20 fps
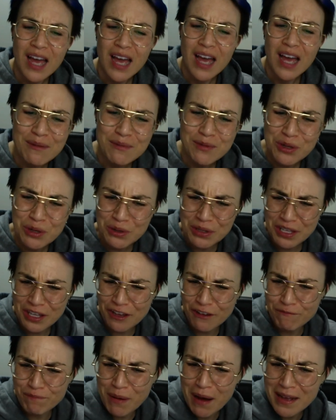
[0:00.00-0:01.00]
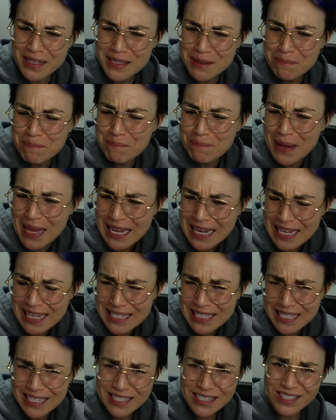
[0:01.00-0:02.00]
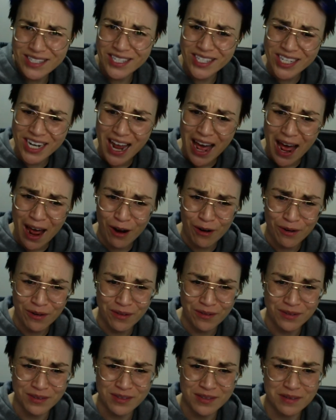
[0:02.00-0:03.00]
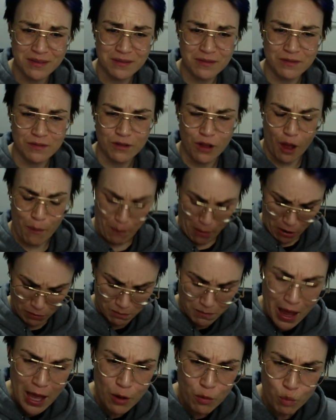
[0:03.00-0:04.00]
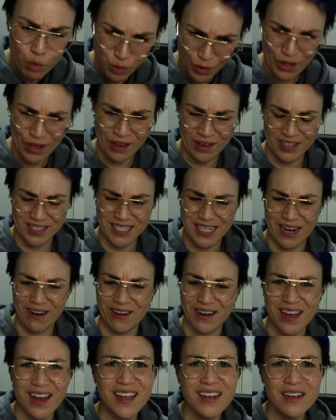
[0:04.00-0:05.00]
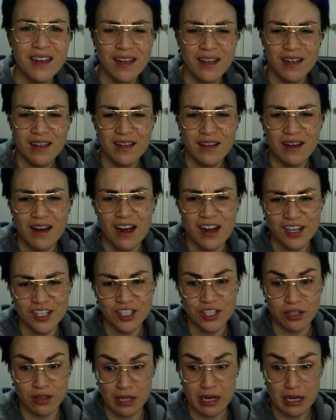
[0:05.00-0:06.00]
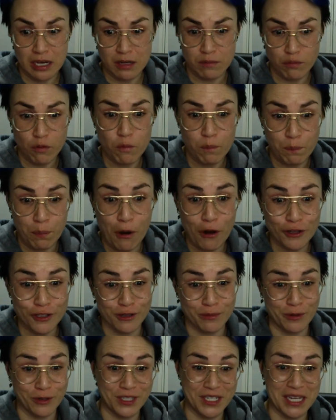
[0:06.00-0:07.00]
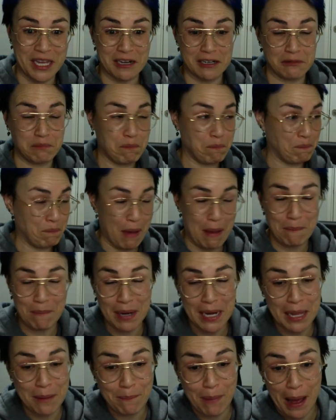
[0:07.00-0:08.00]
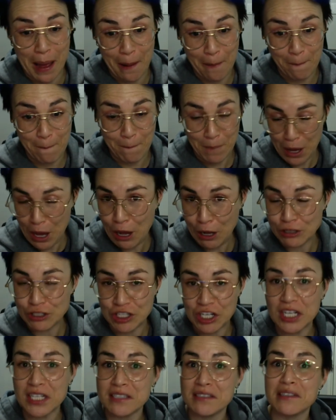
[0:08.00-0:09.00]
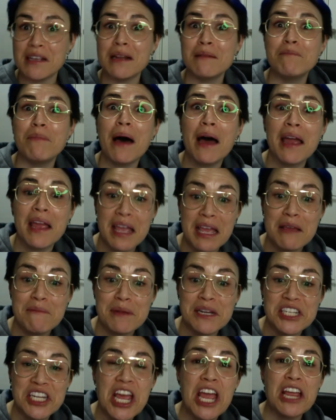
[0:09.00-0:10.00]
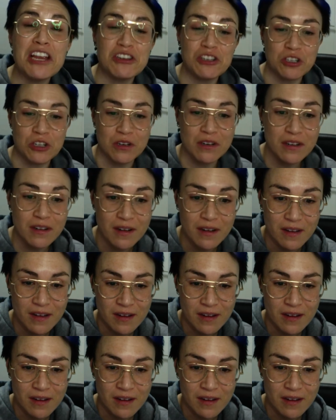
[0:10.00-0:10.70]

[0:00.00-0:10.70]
"I am talking of possibilities, Charles." "Upon my word, Caroline, I should think it more possible to get Pemberley by purchase than by imitation."